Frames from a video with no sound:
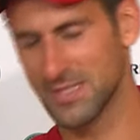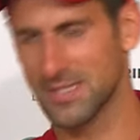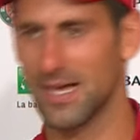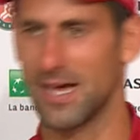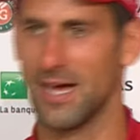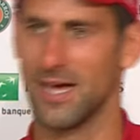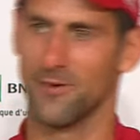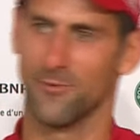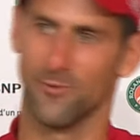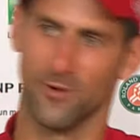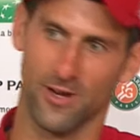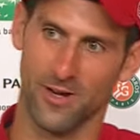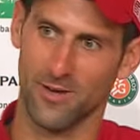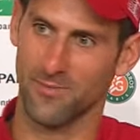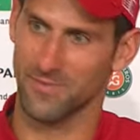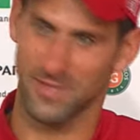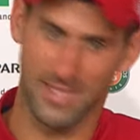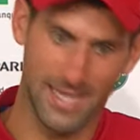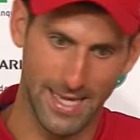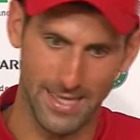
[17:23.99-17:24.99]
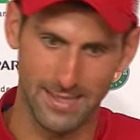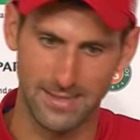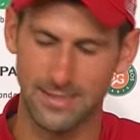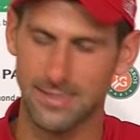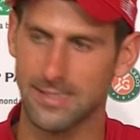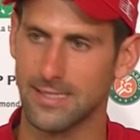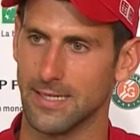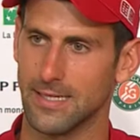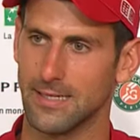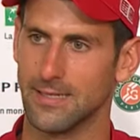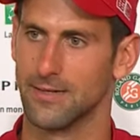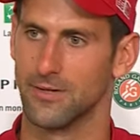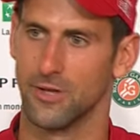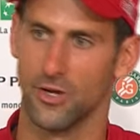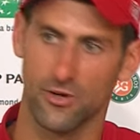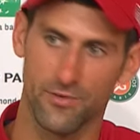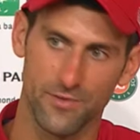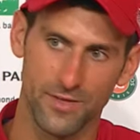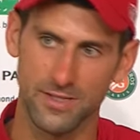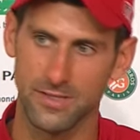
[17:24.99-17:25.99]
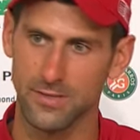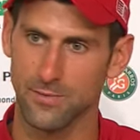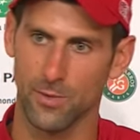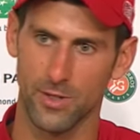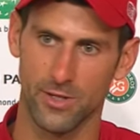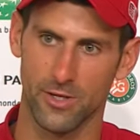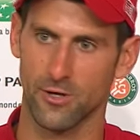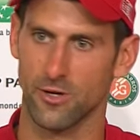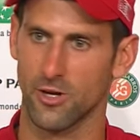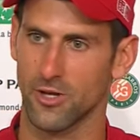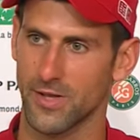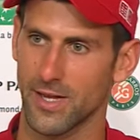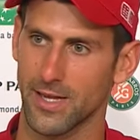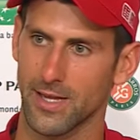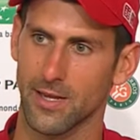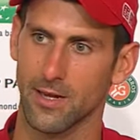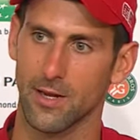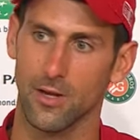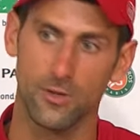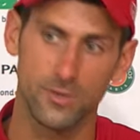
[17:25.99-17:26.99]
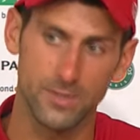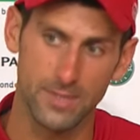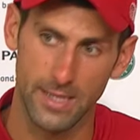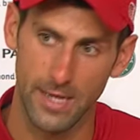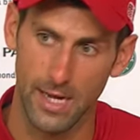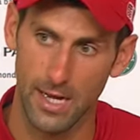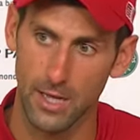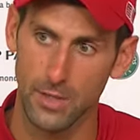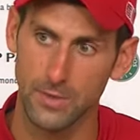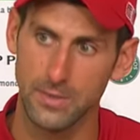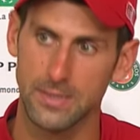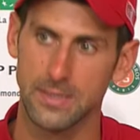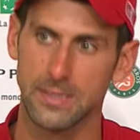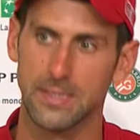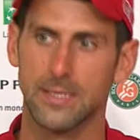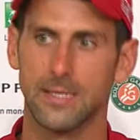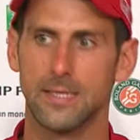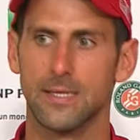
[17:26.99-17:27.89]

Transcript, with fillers: side where I'm tense and nervous whether or not I can close it out.